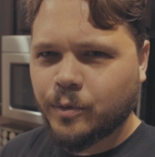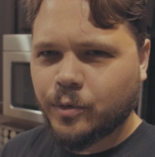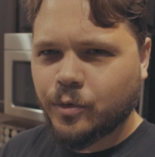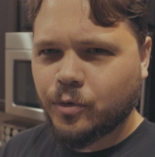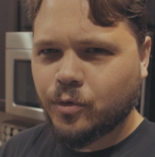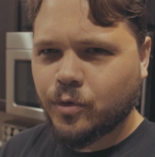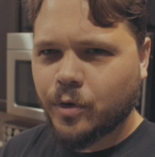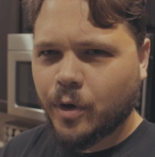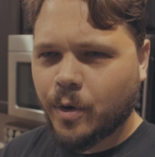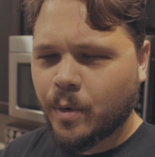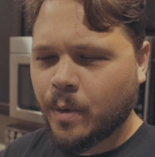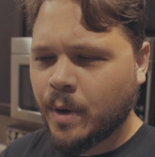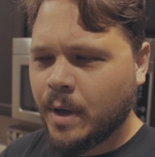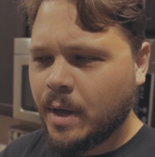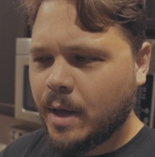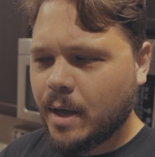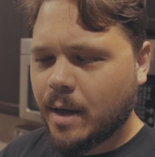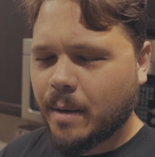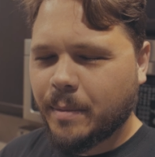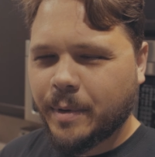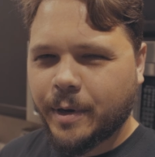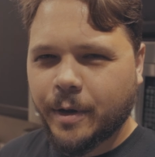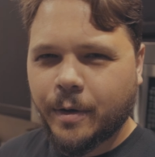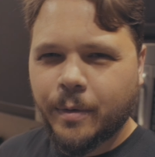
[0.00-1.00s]
So
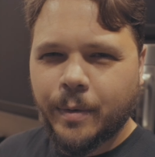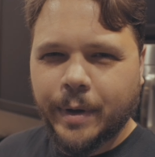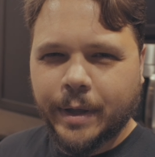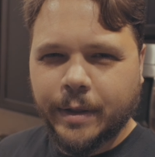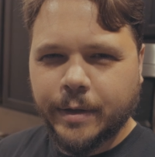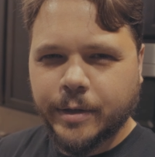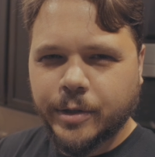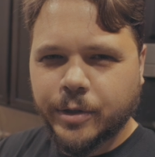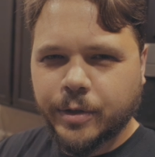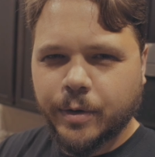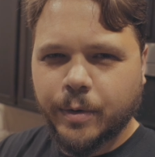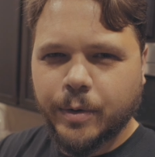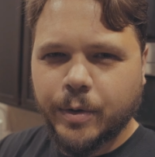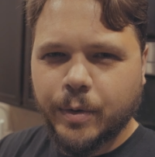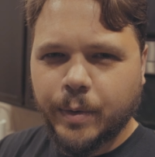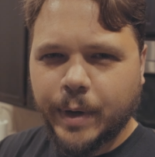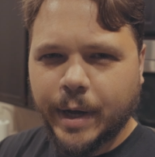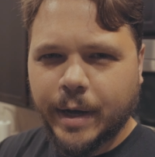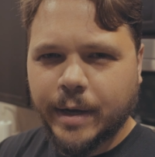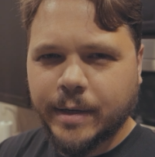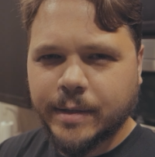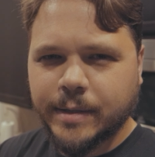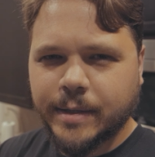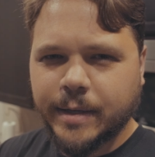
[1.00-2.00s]
I'm going to quickly show you
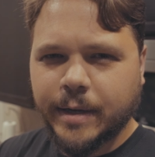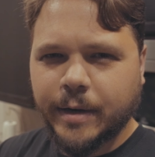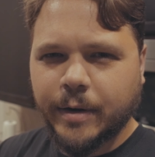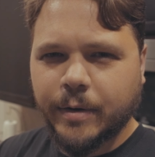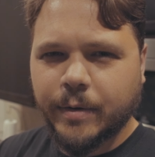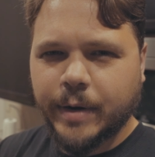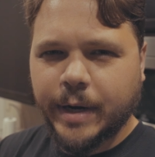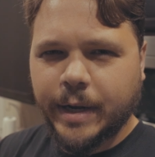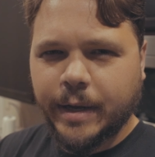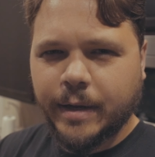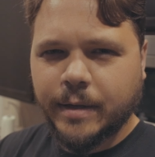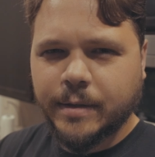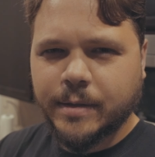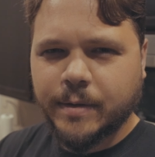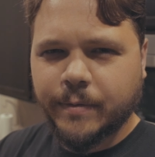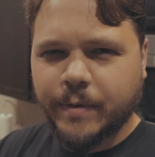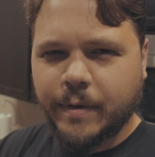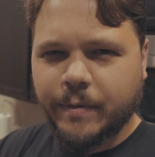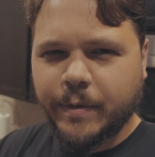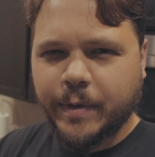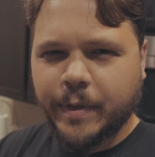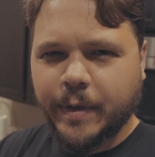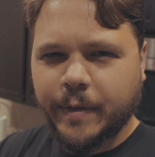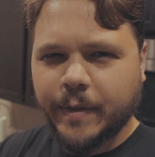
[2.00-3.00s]
guys the ingredients of
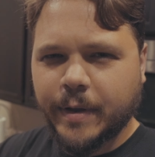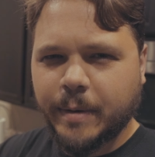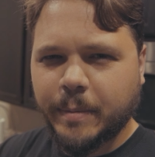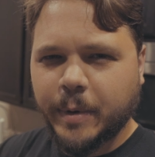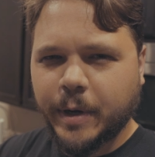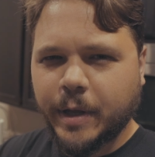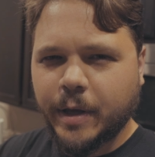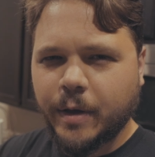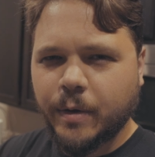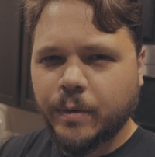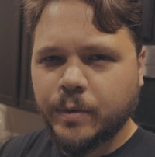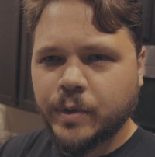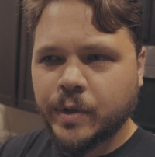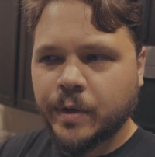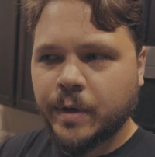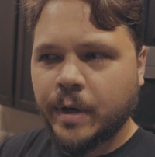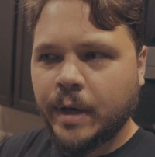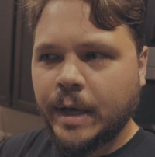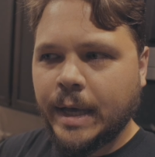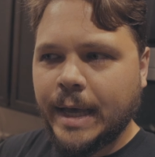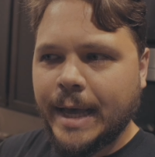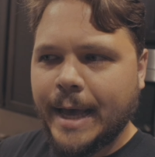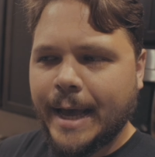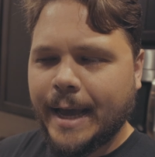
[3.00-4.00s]
everything that I'm going to use,
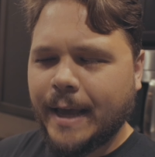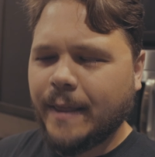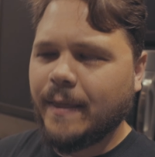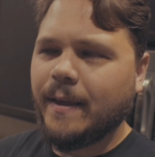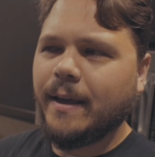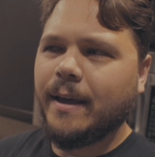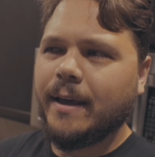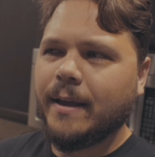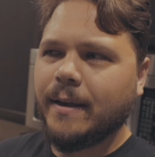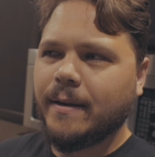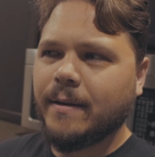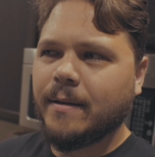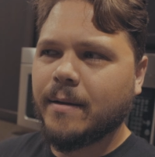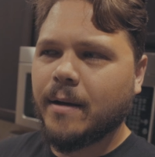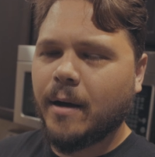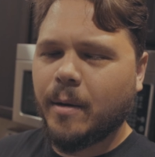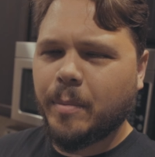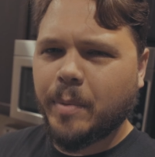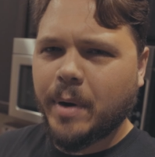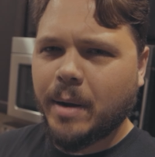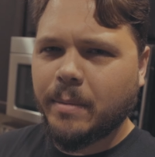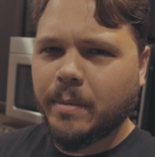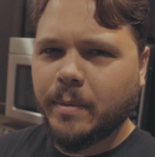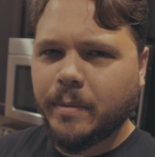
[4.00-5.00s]
and then
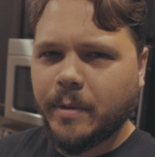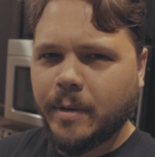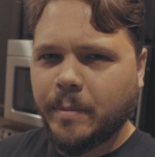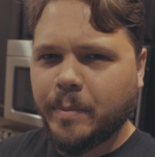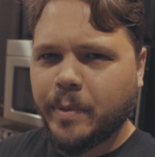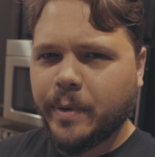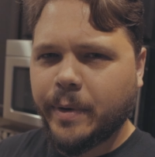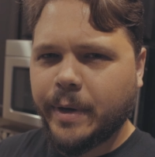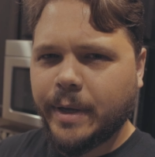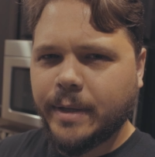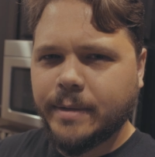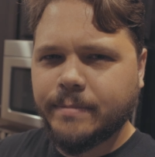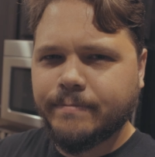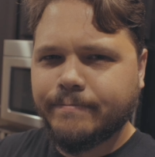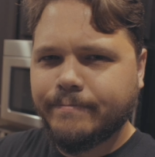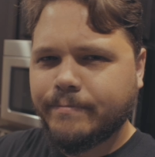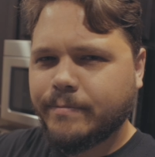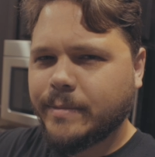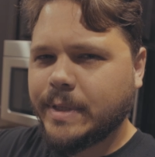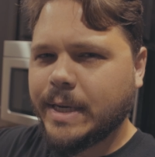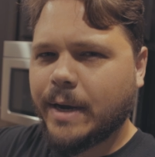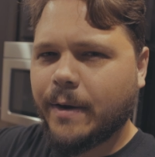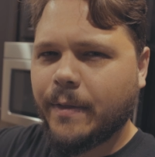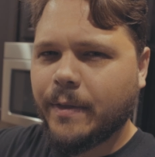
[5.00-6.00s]
I'll probably
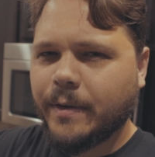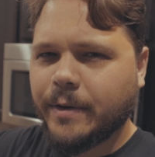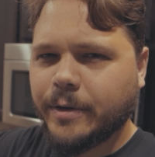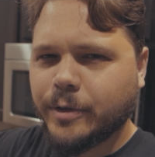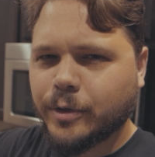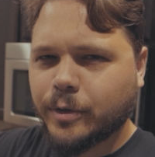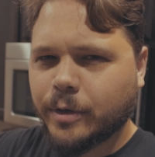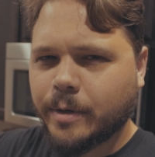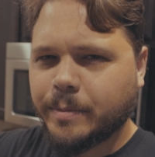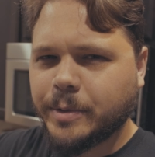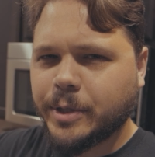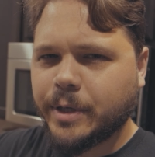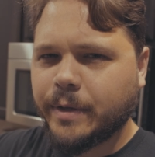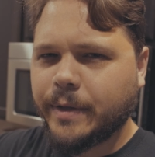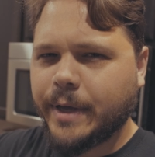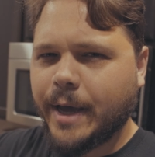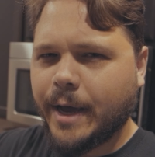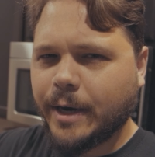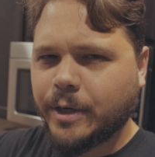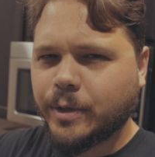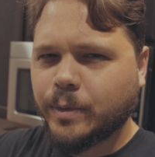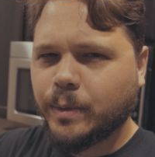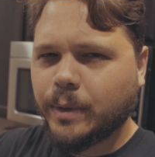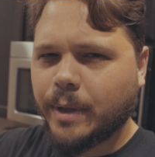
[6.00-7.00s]
put down in the description the
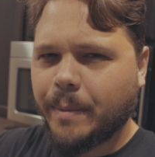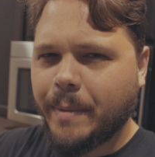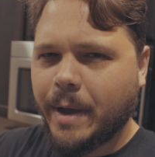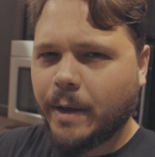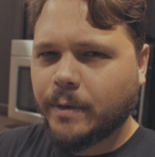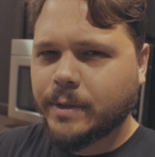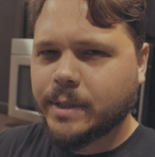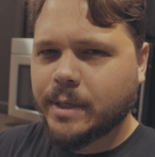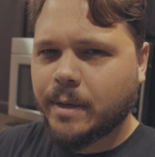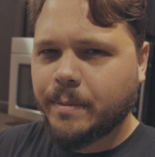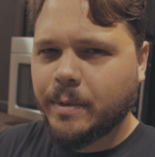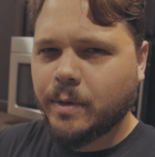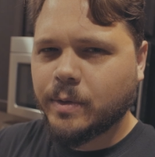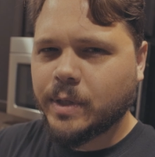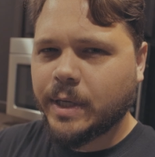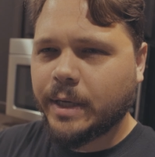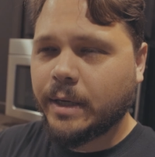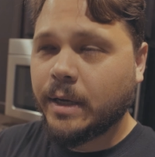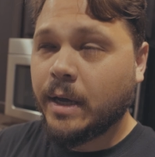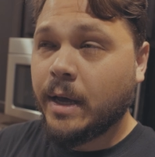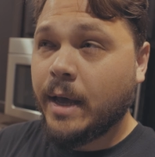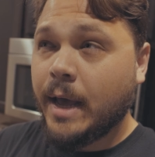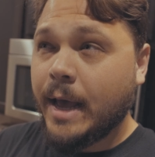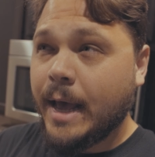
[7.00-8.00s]
actual amounts I'm using.